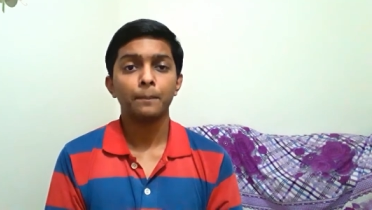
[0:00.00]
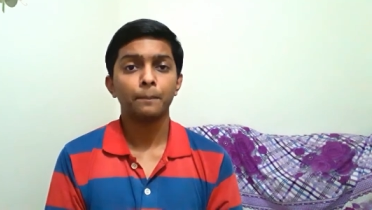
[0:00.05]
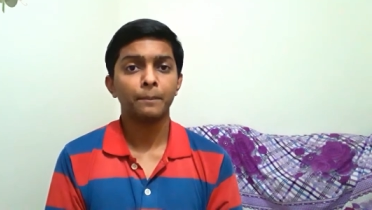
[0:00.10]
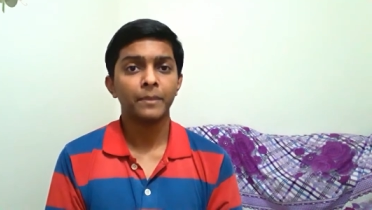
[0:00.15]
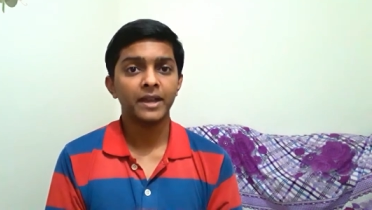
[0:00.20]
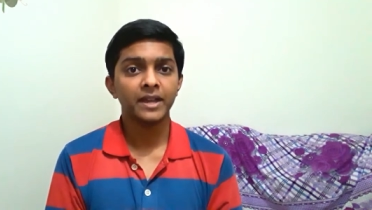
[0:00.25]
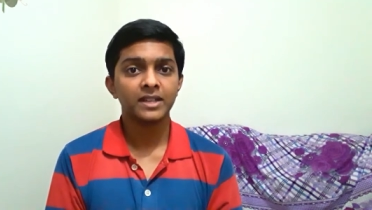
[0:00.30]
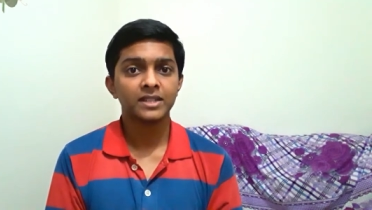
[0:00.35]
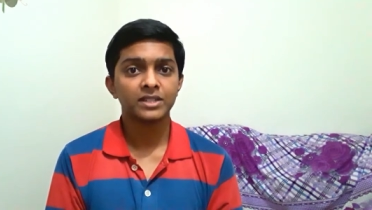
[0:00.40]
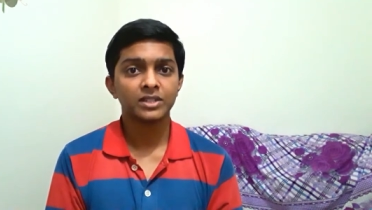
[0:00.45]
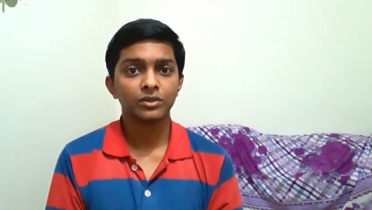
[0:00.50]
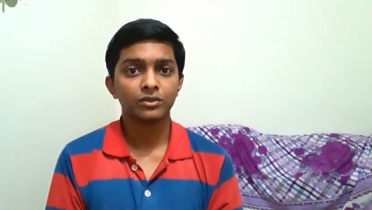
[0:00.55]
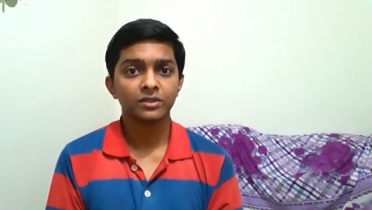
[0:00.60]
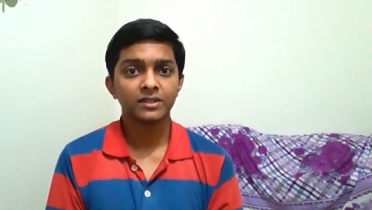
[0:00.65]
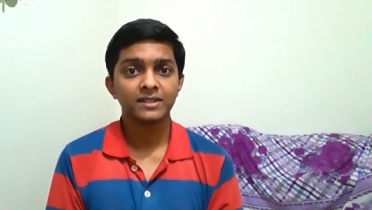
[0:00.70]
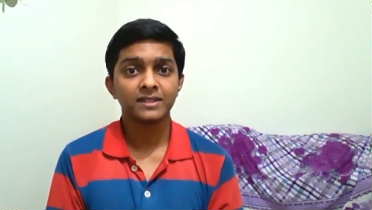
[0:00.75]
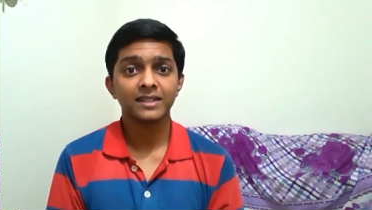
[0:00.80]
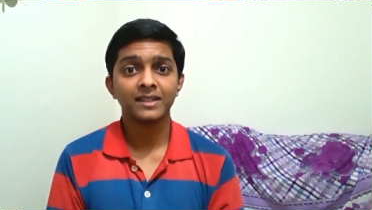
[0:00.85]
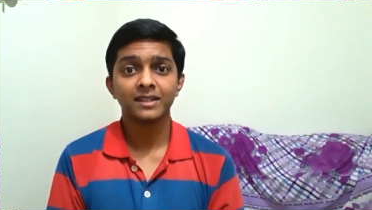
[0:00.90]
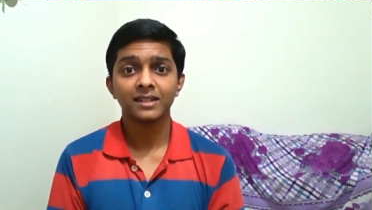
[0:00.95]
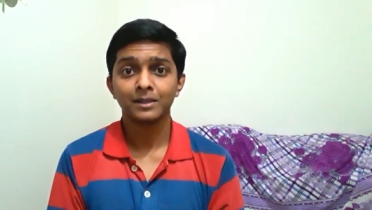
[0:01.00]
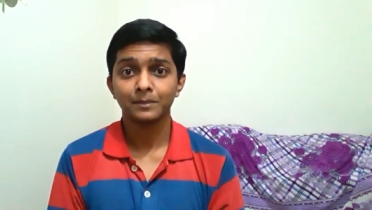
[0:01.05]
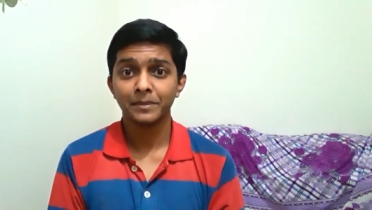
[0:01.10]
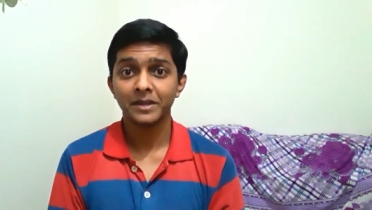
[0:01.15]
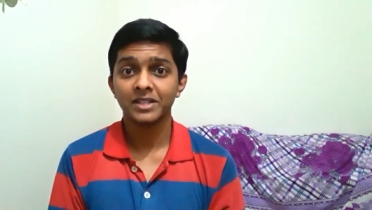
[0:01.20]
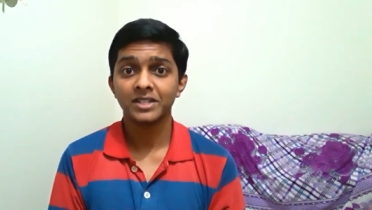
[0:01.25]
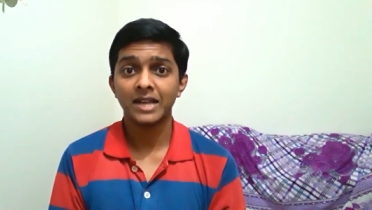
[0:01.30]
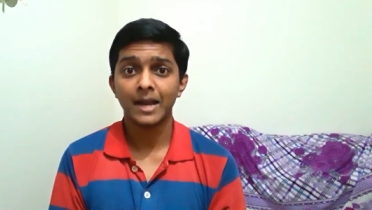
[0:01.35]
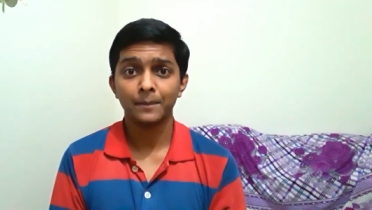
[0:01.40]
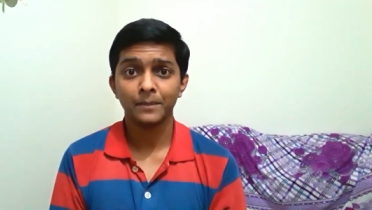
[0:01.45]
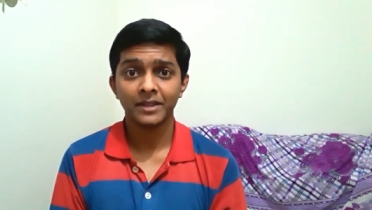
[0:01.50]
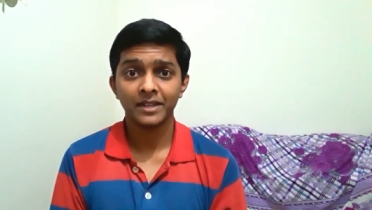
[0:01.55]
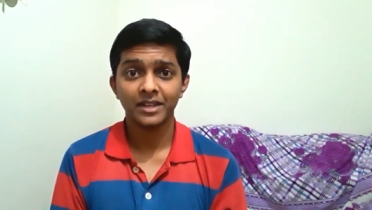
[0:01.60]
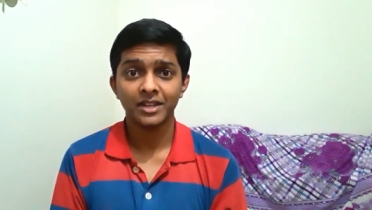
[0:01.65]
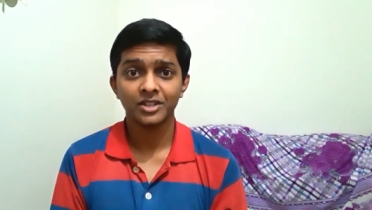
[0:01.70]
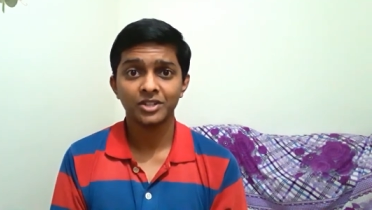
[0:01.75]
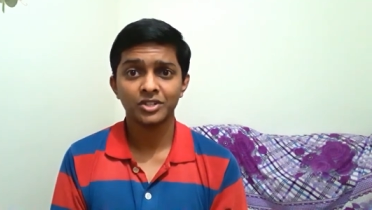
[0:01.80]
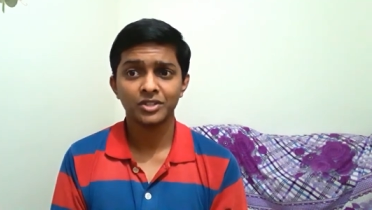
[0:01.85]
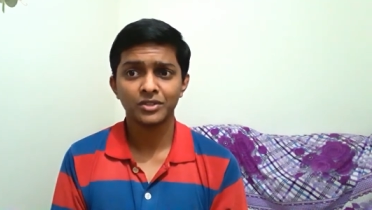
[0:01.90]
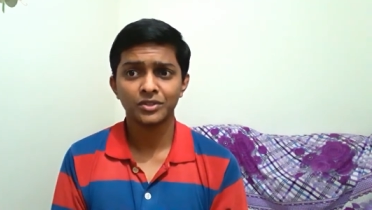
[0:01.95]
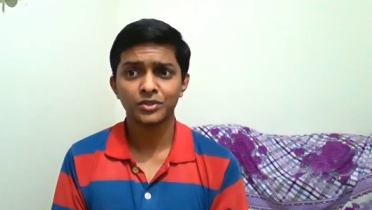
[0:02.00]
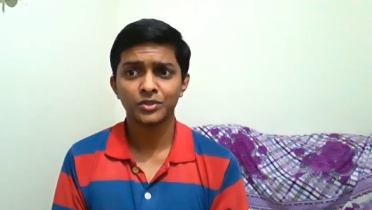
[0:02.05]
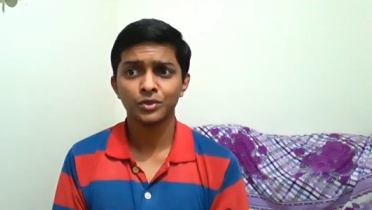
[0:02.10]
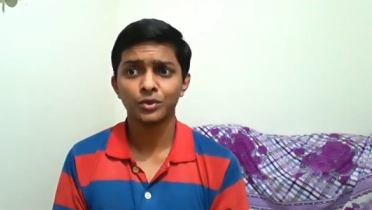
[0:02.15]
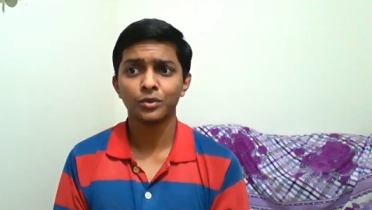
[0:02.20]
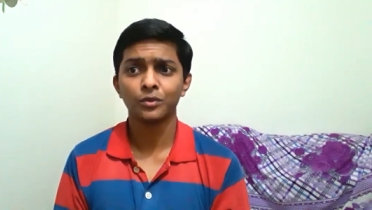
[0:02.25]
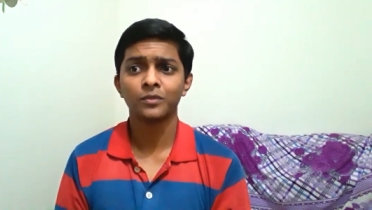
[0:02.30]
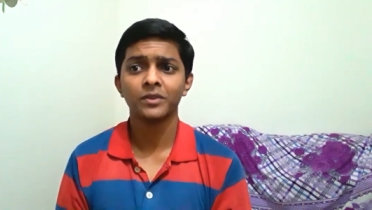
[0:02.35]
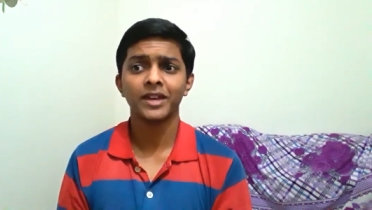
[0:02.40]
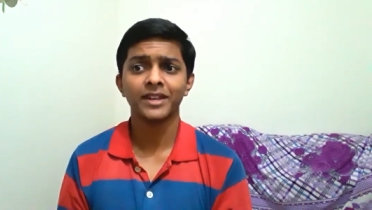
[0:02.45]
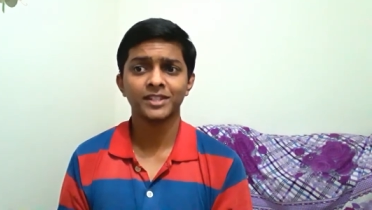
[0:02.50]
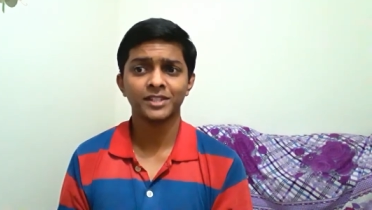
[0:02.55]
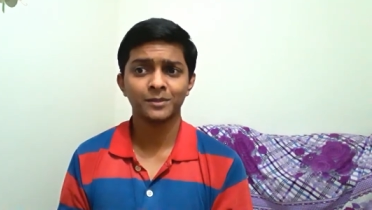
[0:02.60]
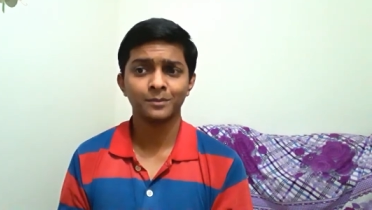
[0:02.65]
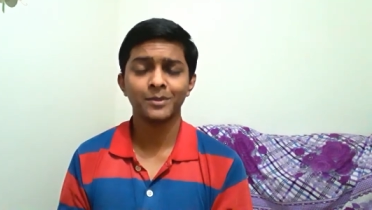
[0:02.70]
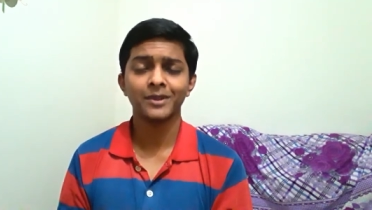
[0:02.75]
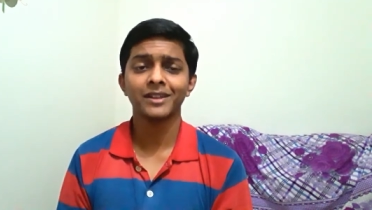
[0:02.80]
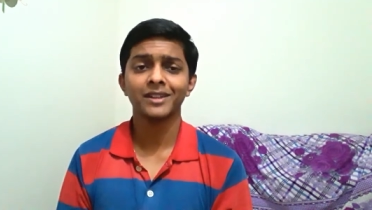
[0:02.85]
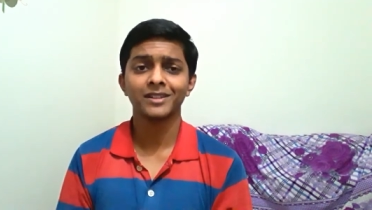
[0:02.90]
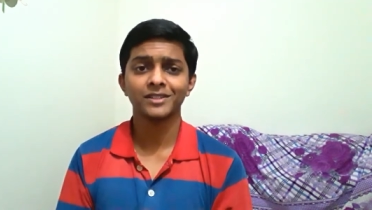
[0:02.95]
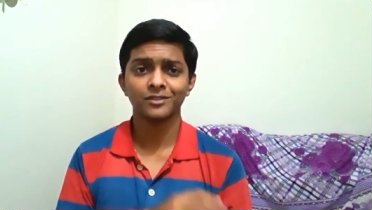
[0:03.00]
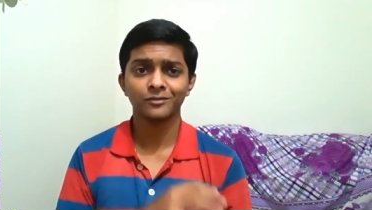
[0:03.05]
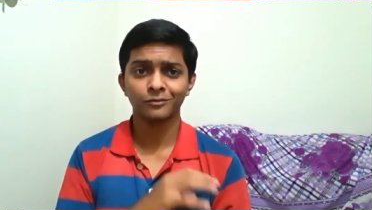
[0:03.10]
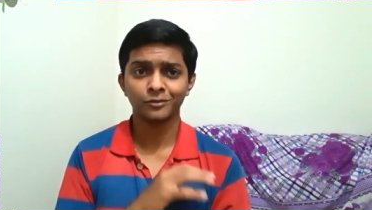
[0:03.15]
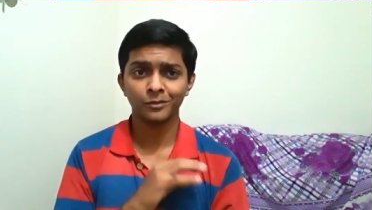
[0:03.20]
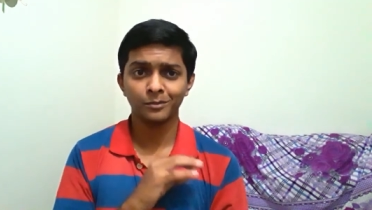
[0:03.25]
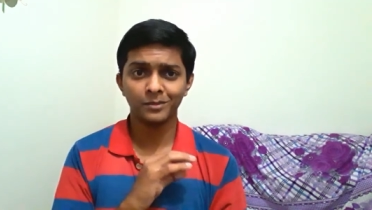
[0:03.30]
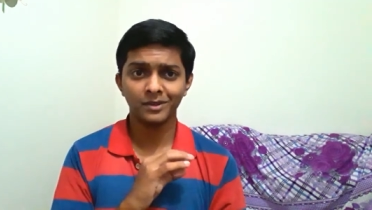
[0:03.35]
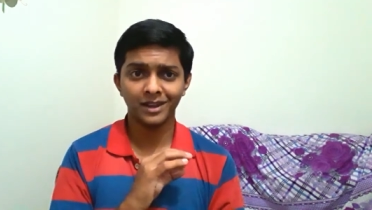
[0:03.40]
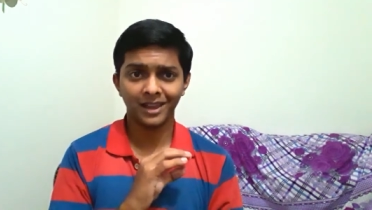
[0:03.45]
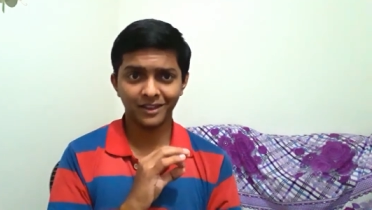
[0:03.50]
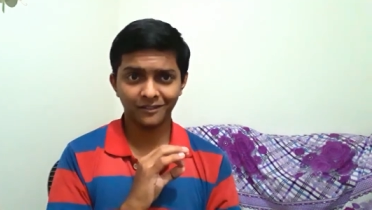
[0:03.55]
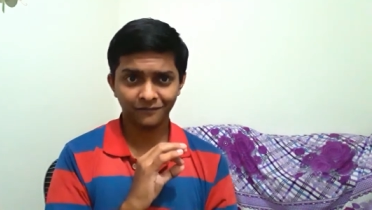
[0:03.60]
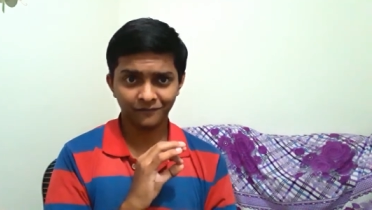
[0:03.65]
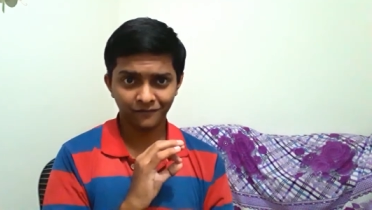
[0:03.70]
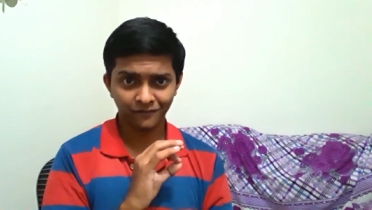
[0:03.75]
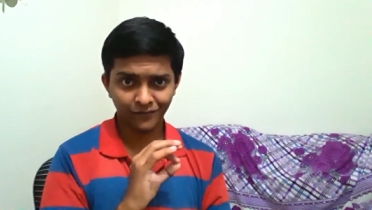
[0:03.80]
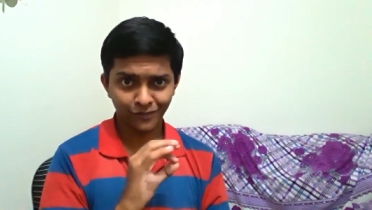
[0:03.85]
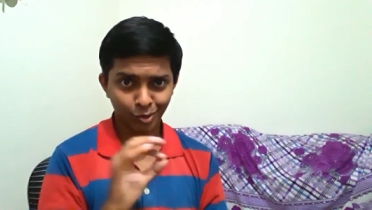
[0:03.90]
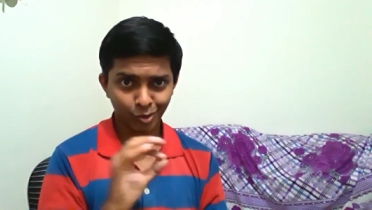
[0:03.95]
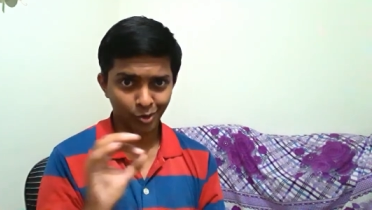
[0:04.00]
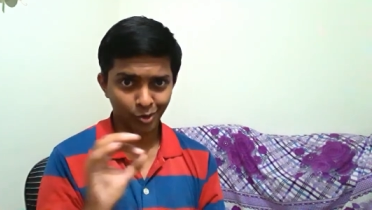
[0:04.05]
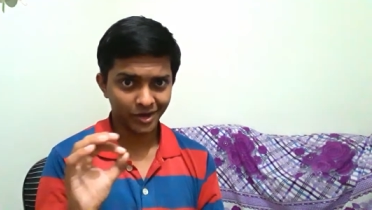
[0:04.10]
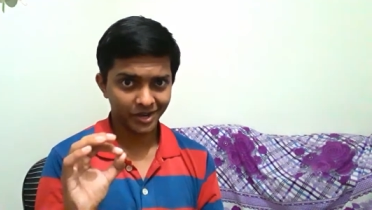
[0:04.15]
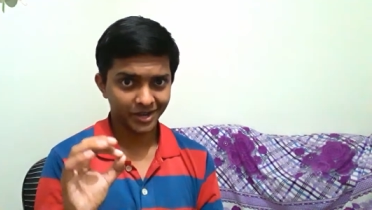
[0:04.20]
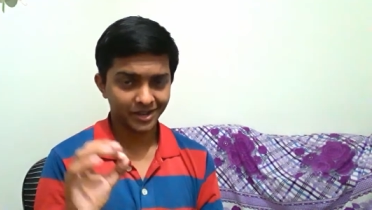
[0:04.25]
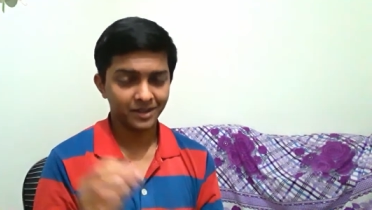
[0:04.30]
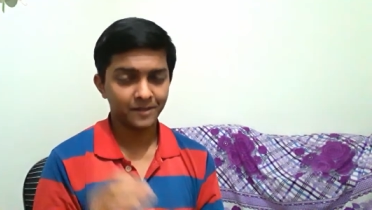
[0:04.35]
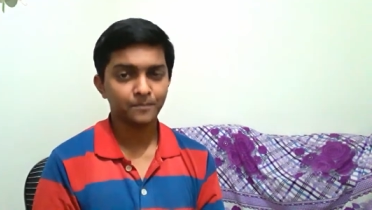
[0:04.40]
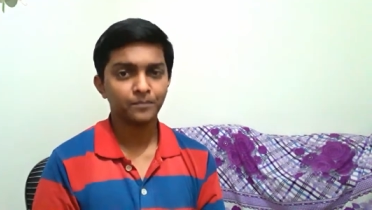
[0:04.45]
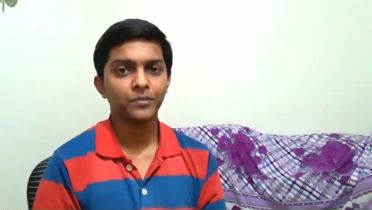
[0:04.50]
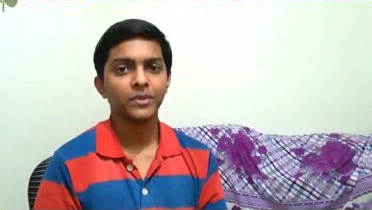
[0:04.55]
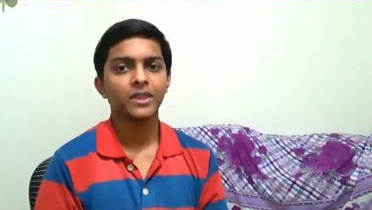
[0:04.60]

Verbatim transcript: based on the single page application so the experience would be like fluid